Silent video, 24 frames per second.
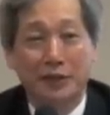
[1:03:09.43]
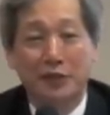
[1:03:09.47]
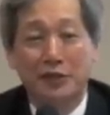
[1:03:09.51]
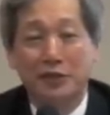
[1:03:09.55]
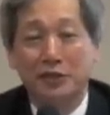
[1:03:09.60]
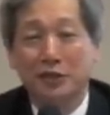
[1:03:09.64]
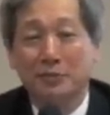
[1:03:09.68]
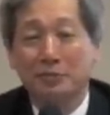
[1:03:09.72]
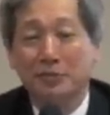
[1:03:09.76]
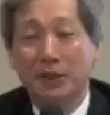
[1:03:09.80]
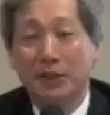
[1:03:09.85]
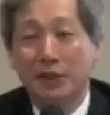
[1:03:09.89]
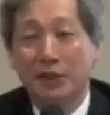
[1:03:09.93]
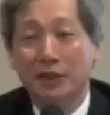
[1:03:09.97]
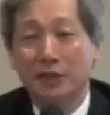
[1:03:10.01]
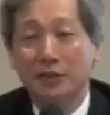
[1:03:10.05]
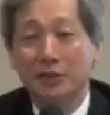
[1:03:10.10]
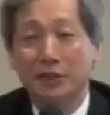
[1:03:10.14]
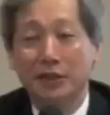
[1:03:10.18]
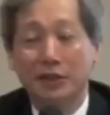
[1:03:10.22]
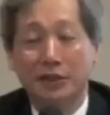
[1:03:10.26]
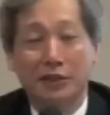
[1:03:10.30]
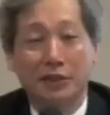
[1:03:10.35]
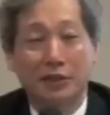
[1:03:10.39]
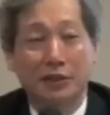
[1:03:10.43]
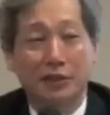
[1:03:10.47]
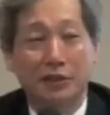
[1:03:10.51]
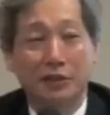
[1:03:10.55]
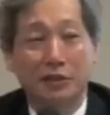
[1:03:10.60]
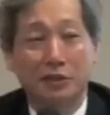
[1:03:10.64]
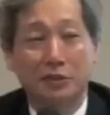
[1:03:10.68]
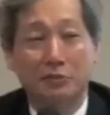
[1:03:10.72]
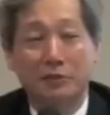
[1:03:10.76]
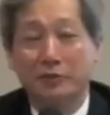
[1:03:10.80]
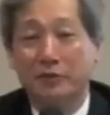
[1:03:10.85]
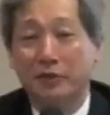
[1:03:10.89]
In Japan,
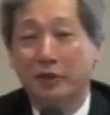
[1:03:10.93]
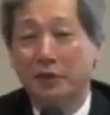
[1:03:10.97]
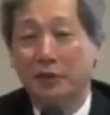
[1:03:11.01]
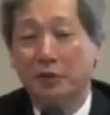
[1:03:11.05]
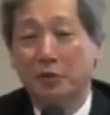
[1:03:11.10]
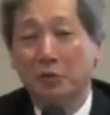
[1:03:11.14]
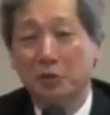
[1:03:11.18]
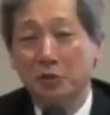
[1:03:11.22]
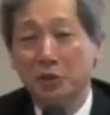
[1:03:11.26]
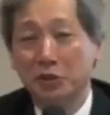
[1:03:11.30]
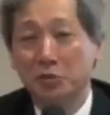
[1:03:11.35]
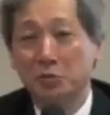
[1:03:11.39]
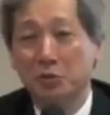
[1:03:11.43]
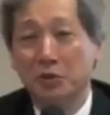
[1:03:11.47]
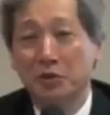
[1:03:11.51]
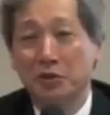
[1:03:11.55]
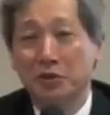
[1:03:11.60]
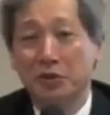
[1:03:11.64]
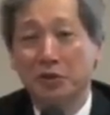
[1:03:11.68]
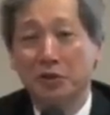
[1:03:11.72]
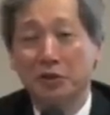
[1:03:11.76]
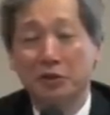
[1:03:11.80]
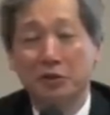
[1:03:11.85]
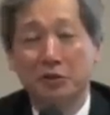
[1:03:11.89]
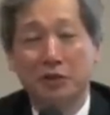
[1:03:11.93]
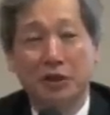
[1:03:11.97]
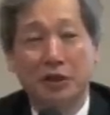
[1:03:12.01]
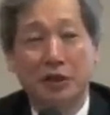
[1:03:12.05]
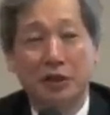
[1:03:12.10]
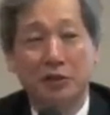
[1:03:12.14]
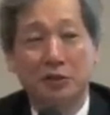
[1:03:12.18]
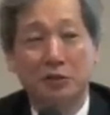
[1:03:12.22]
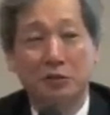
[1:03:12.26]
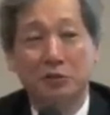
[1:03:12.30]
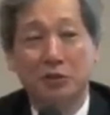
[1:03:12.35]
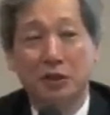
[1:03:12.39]
um, to be very honest with you,
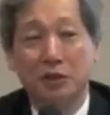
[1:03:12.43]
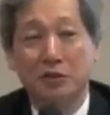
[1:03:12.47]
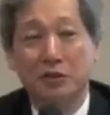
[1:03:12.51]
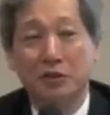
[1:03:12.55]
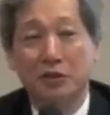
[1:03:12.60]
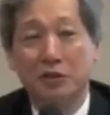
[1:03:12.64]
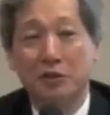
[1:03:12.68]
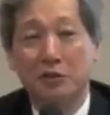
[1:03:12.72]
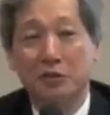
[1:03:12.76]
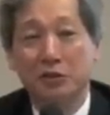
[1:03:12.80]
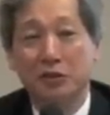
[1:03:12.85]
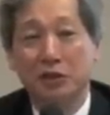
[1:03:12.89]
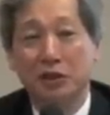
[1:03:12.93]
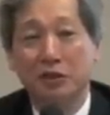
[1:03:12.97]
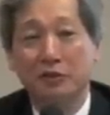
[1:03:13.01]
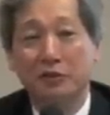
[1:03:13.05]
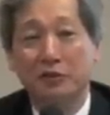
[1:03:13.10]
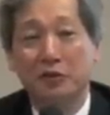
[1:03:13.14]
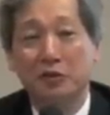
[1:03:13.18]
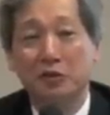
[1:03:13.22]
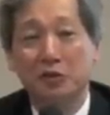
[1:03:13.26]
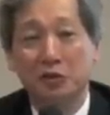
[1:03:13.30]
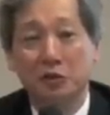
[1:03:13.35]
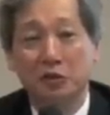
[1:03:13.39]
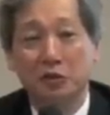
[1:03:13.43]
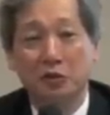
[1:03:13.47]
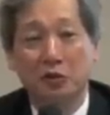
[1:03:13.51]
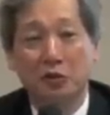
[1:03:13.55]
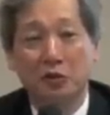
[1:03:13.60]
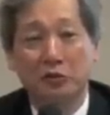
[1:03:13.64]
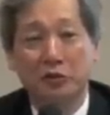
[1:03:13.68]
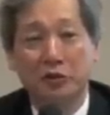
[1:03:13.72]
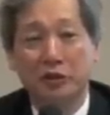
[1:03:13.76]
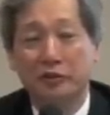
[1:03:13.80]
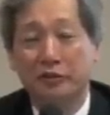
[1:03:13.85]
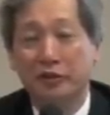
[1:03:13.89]
I do not think there is any
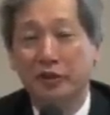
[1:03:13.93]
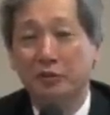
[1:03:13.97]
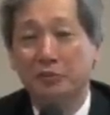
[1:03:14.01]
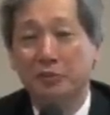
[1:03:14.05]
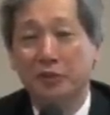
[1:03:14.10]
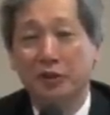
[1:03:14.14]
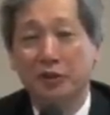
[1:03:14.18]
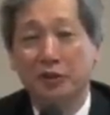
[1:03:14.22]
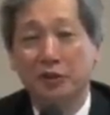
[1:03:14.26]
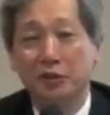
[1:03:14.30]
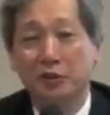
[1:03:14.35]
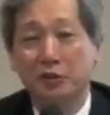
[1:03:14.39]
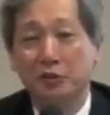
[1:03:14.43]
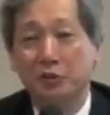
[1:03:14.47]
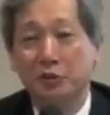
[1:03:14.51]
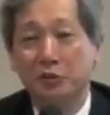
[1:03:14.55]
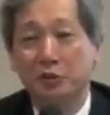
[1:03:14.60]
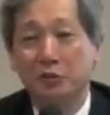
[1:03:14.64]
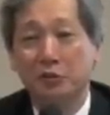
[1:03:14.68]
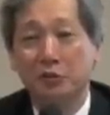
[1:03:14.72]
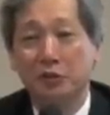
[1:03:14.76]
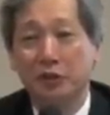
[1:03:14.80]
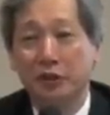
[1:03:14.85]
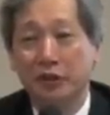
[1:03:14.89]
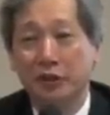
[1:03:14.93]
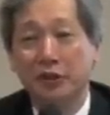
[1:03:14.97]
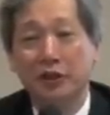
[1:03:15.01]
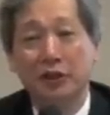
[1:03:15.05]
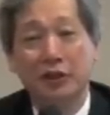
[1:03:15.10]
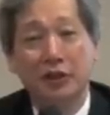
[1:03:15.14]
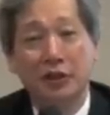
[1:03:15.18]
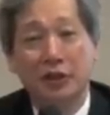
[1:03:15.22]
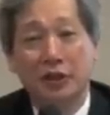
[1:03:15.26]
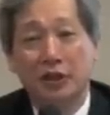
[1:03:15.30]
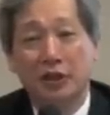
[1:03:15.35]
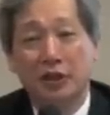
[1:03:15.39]
future of developing a new nuclear